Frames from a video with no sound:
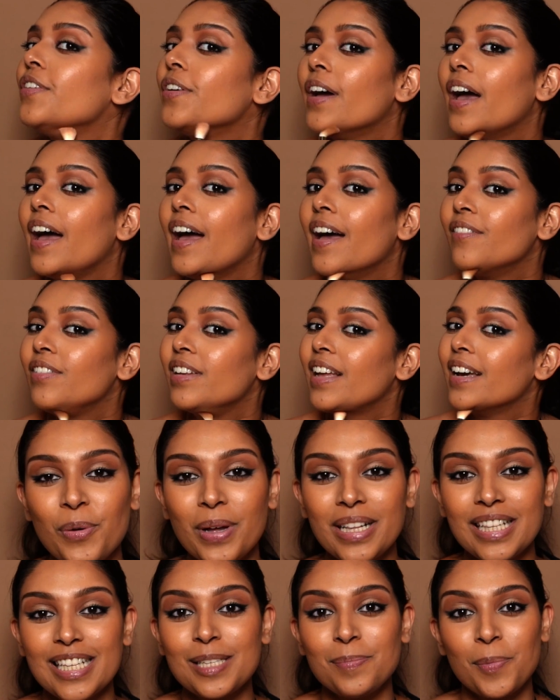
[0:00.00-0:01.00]
You guys must know
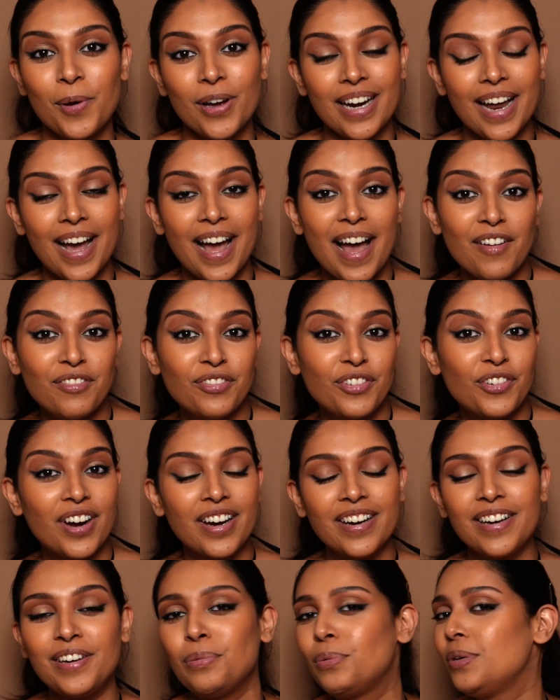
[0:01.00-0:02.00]
at this point I have
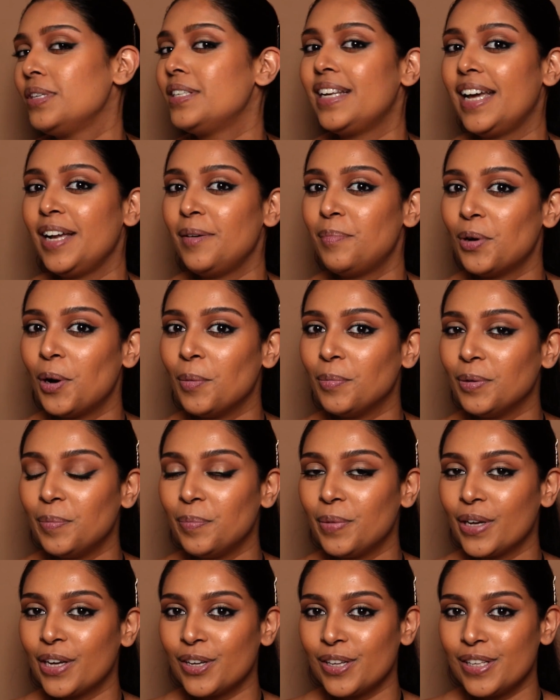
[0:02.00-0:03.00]
run into a slight problem
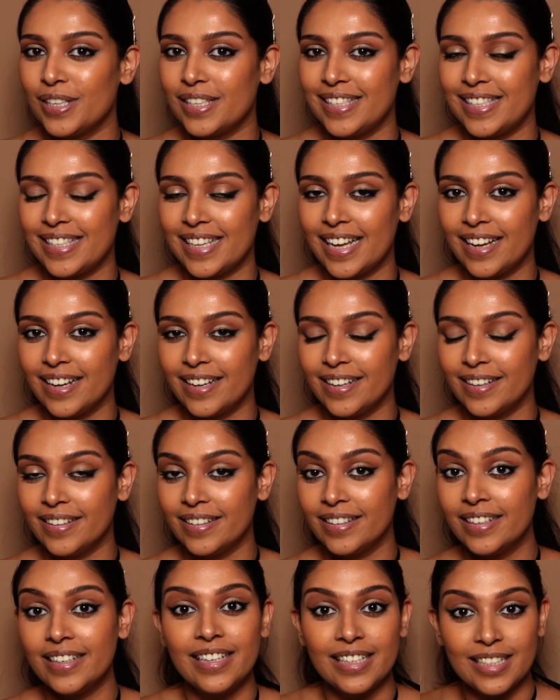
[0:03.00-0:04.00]
because
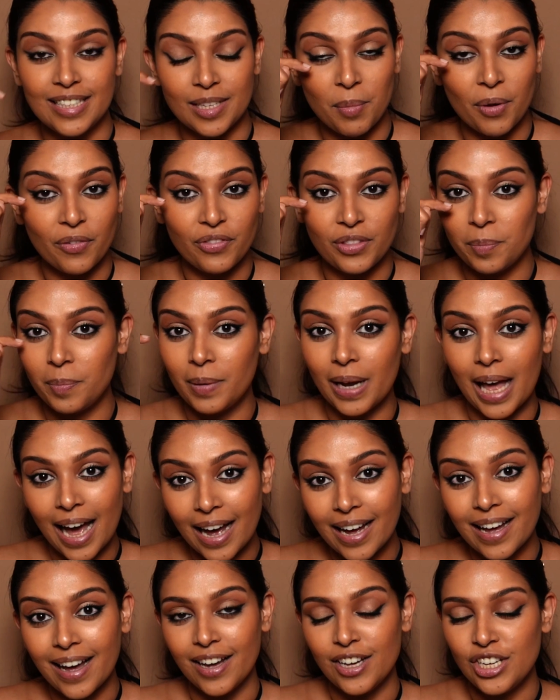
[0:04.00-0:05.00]
some of the
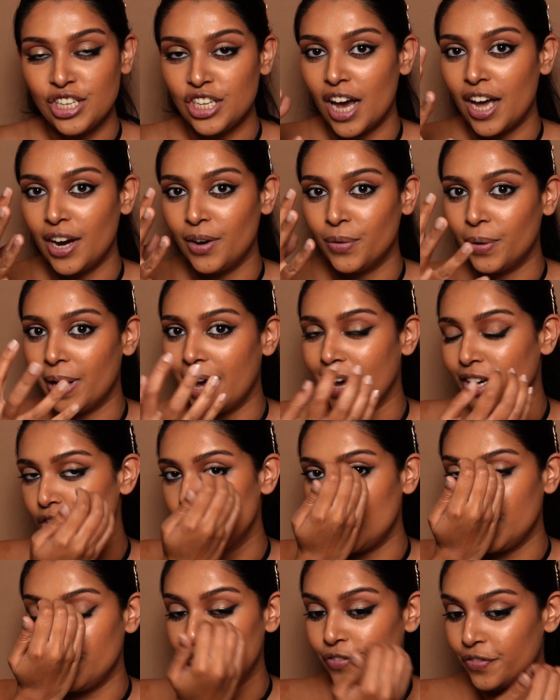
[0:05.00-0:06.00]
black eyeshadow
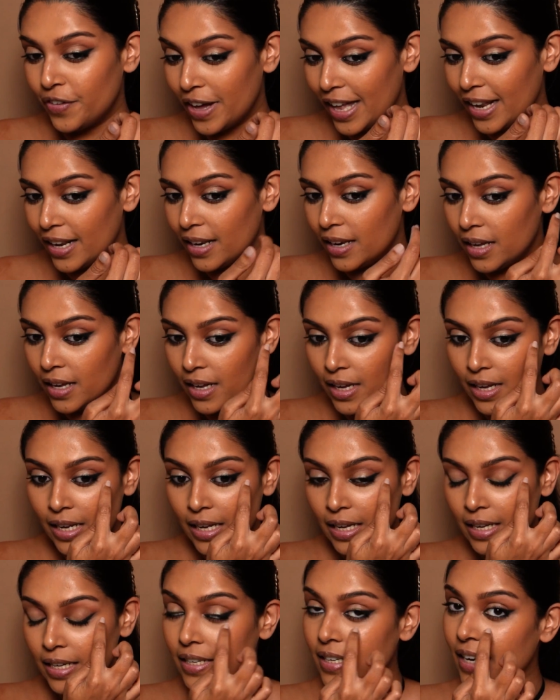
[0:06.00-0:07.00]
actually fell
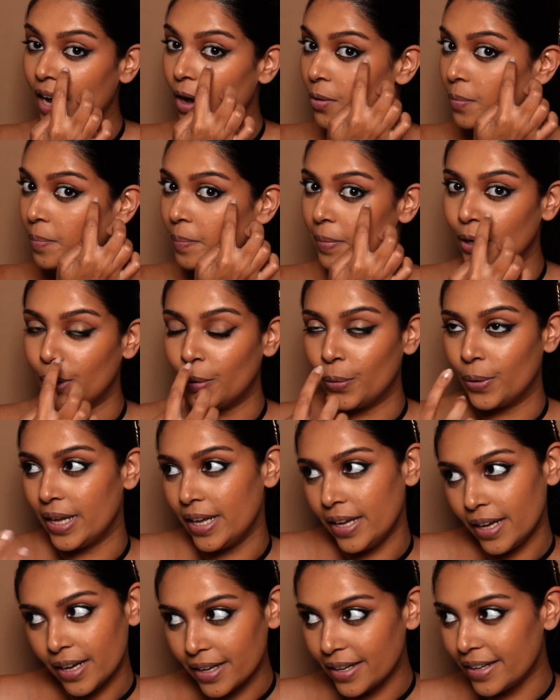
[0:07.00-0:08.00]
down below
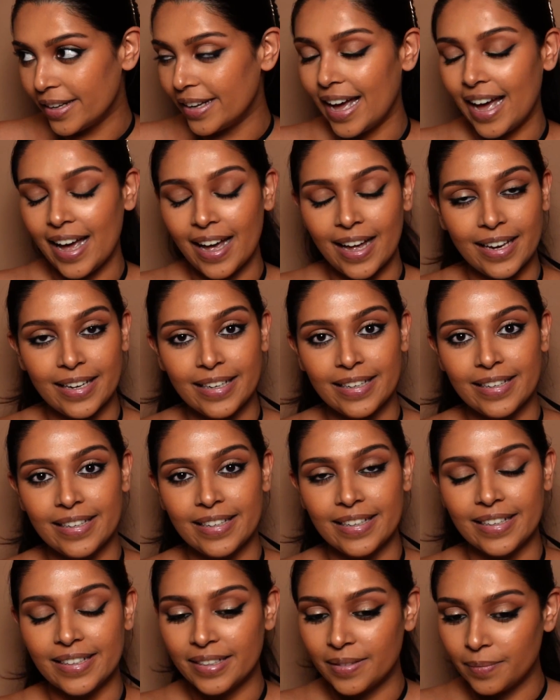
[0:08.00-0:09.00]
here, and
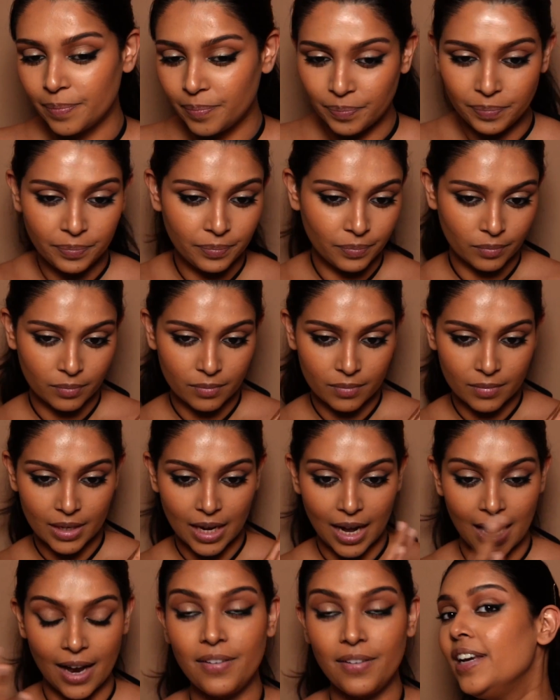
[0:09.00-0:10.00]

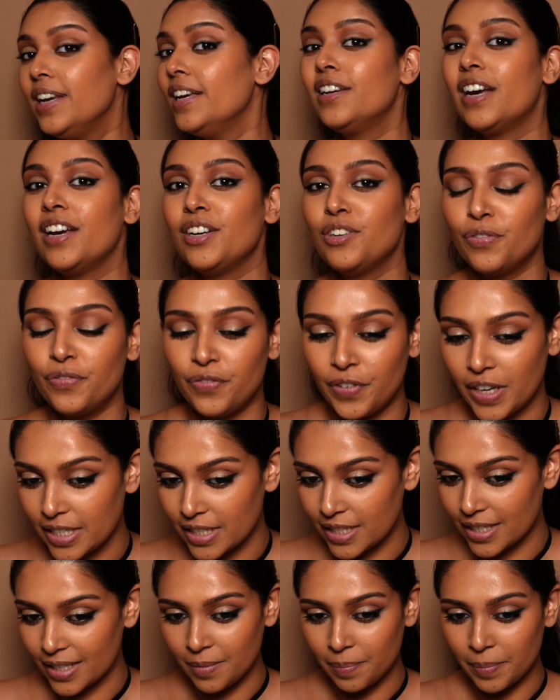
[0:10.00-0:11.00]
I tried to
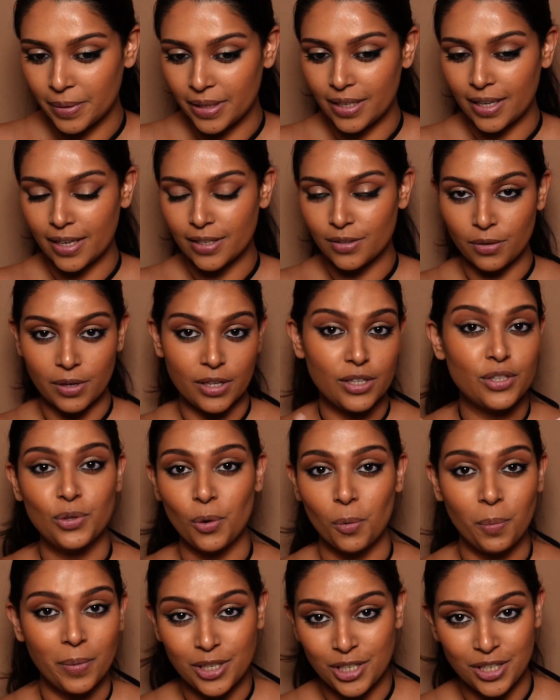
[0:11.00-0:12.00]
fix it, but there's only so
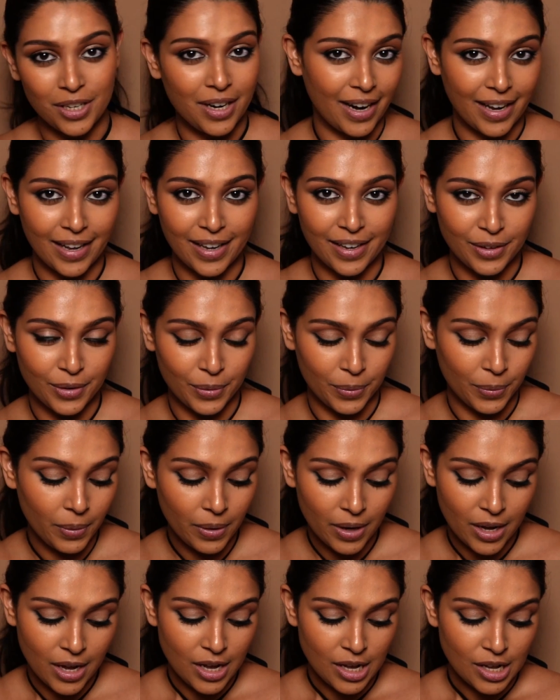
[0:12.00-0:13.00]
much that I can do.
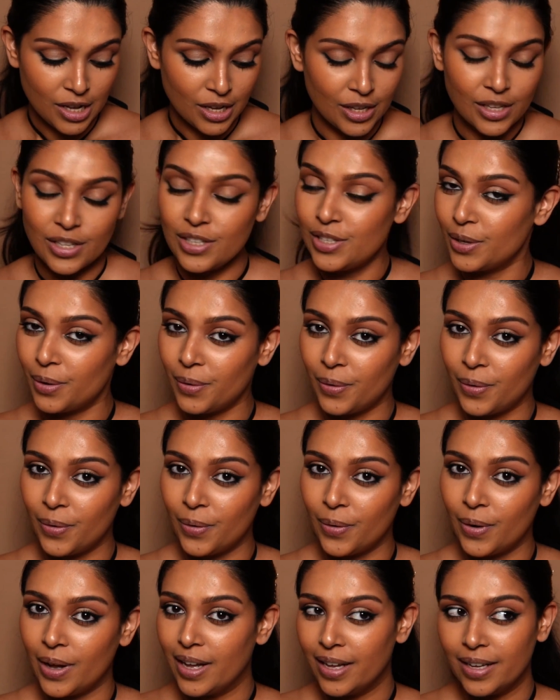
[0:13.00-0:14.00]

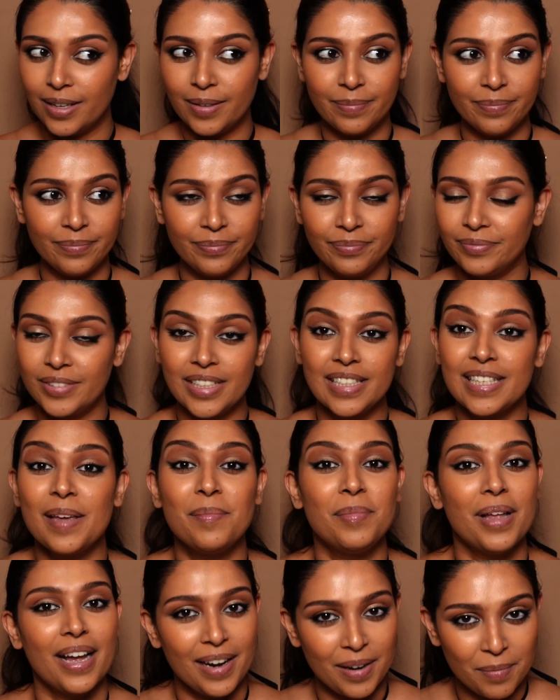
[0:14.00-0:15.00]
So just keep
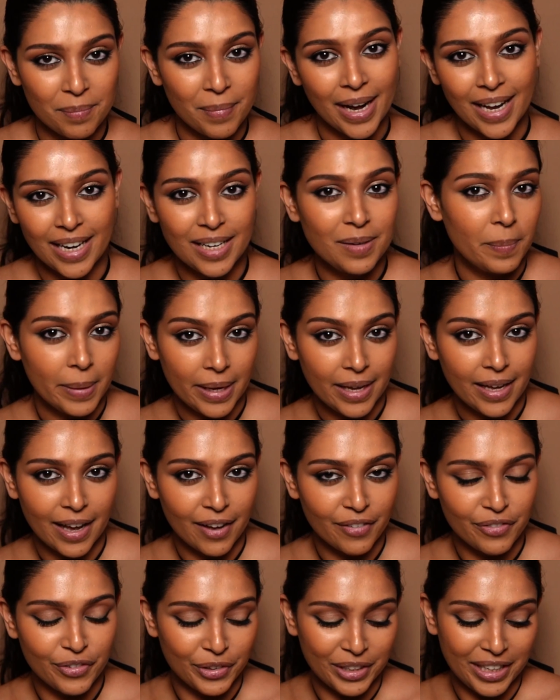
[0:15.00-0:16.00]
that in mind, be
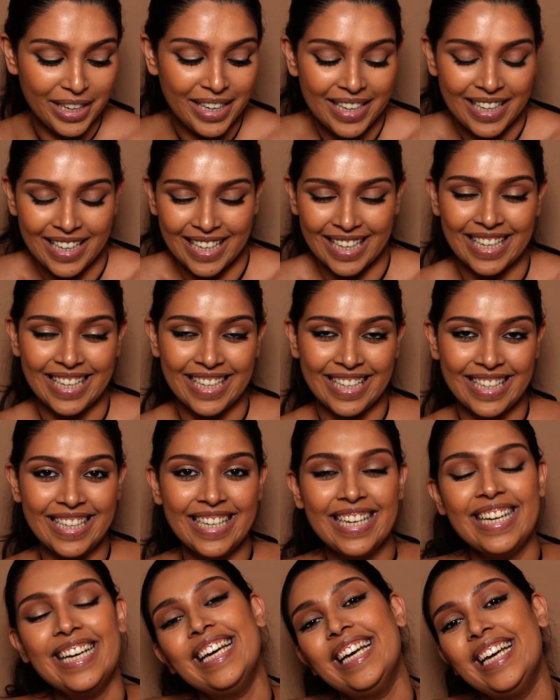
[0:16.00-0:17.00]
careful.
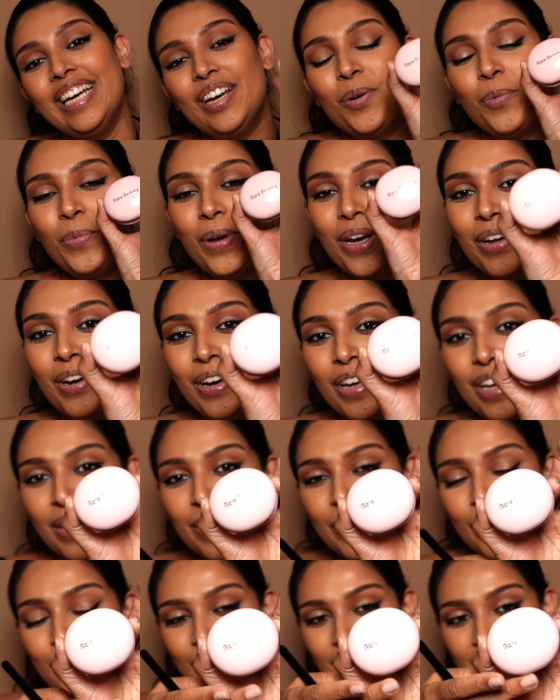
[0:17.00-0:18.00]
We're going to
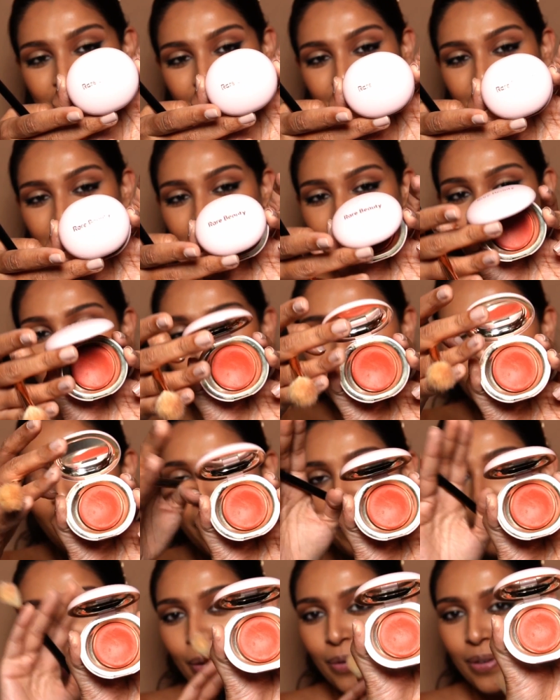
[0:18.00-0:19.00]
use this
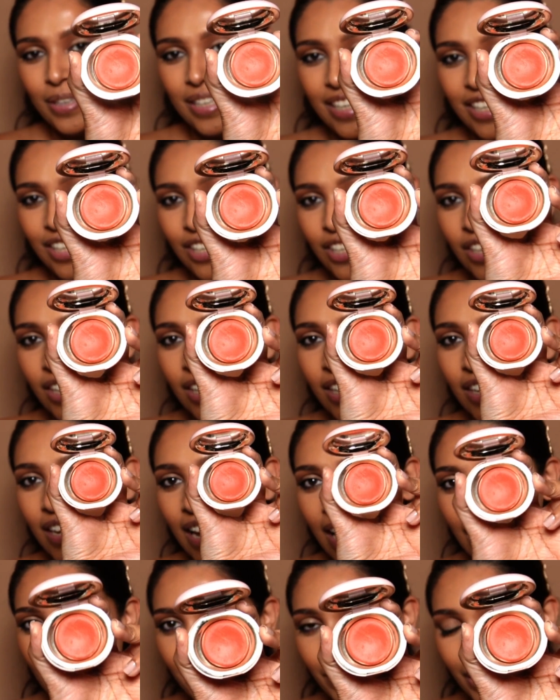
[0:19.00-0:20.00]
Rare Beauty
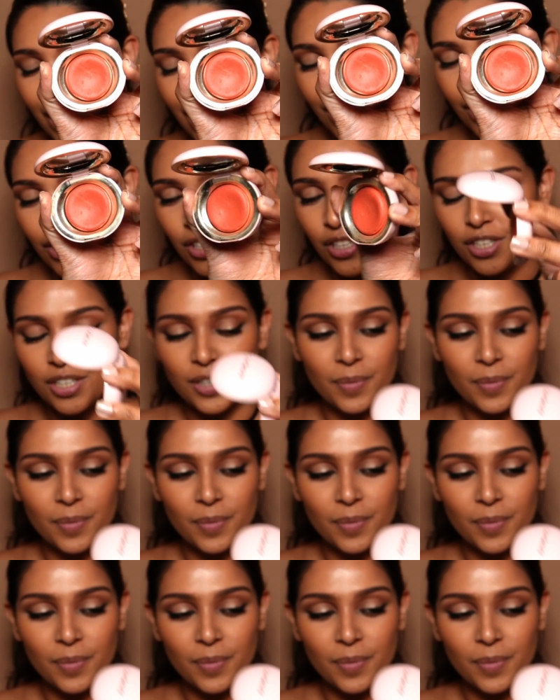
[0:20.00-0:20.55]
blush.